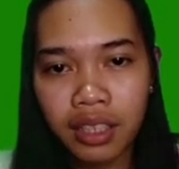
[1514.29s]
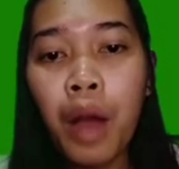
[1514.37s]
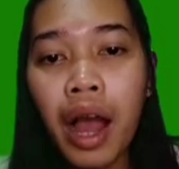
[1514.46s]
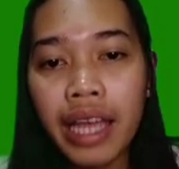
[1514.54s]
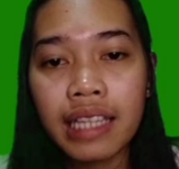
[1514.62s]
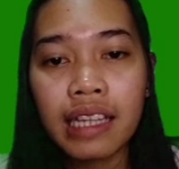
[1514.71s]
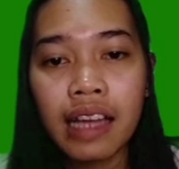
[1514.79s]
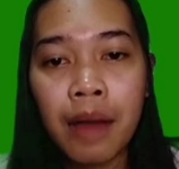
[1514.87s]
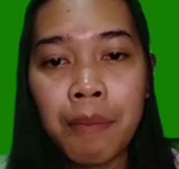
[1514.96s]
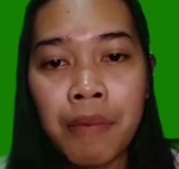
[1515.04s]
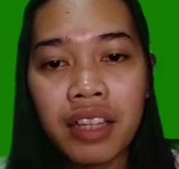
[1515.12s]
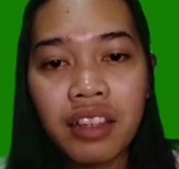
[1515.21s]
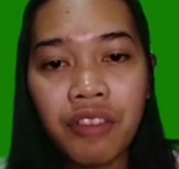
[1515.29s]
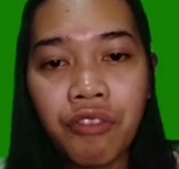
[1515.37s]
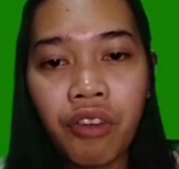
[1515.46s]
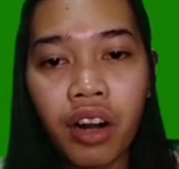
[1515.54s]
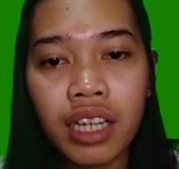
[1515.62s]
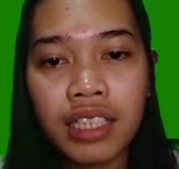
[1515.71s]
While a
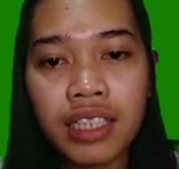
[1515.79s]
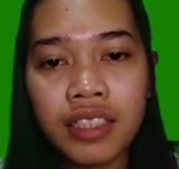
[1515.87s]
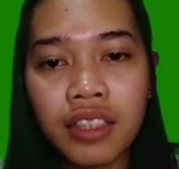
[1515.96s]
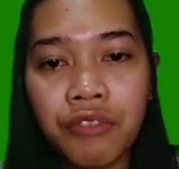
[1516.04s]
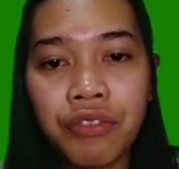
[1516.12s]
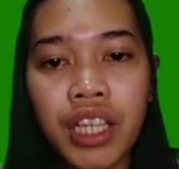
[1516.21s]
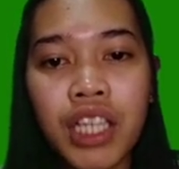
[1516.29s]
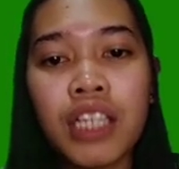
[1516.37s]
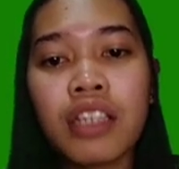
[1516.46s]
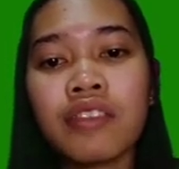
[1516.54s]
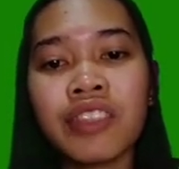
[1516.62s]
metaphor is a figure